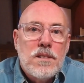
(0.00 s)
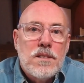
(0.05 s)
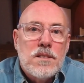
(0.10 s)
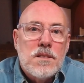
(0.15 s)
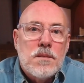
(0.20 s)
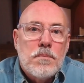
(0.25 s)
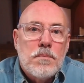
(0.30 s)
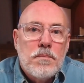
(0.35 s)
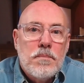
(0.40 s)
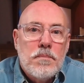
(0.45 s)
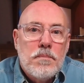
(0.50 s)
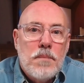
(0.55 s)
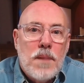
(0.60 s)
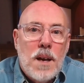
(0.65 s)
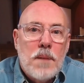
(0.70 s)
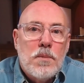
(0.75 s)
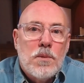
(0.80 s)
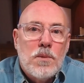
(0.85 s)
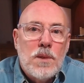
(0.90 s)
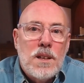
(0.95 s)
It's a
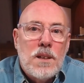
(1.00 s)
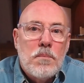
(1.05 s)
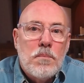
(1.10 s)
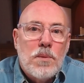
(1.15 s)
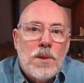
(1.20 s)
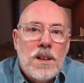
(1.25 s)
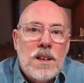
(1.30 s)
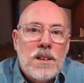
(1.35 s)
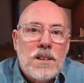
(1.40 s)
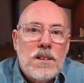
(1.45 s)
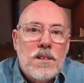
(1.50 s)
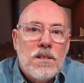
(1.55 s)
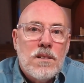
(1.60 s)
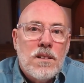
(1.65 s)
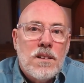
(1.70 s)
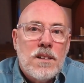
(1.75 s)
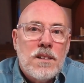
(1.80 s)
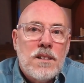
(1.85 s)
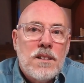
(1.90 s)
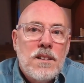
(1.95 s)
Bible reading plan here
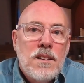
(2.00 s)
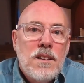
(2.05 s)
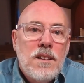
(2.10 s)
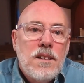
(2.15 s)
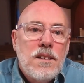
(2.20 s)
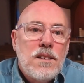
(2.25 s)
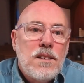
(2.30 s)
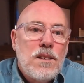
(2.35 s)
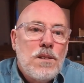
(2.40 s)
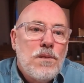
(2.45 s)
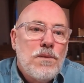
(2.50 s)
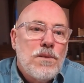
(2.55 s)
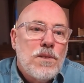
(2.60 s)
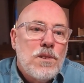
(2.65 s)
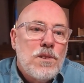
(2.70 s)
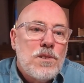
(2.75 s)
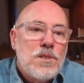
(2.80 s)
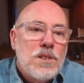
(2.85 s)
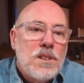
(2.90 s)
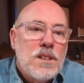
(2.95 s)
on
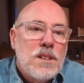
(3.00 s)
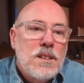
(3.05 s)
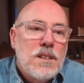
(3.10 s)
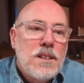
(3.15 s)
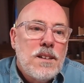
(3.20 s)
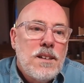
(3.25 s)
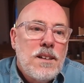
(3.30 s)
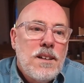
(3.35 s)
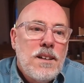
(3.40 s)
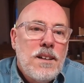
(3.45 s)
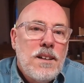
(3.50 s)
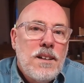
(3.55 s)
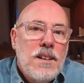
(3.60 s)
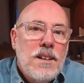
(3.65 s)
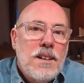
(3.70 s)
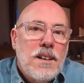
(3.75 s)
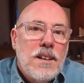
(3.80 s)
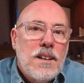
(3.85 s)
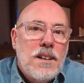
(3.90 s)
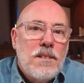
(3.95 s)
Version.
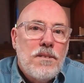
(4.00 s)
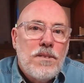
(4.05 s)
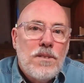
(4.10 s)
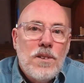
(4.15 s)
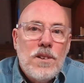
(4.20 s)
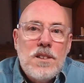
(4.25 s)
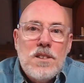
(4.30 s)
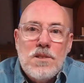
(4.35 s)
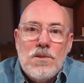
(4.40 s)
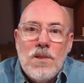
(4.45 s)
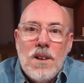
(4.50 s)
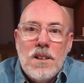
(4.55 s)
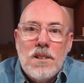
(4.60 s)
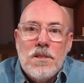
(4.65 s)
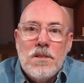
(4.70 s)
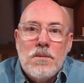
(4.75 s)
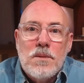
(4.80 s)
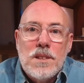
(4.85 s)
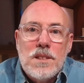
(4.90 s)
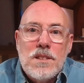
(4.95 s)
I've really
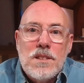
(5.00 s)
struggled with